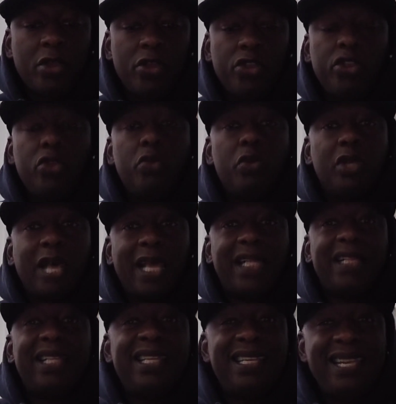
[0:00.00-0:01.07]
you will
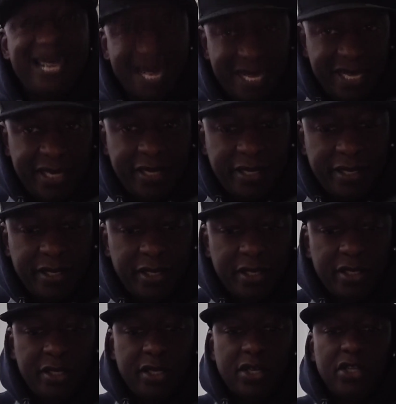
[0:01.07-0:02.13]
likely need
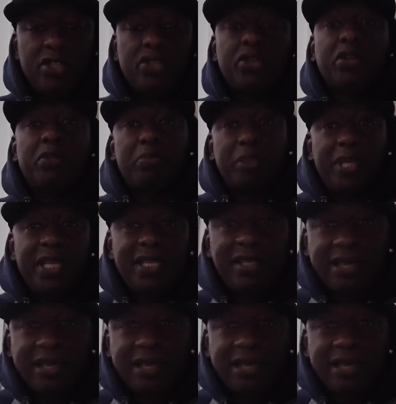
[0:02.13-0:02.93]
to complete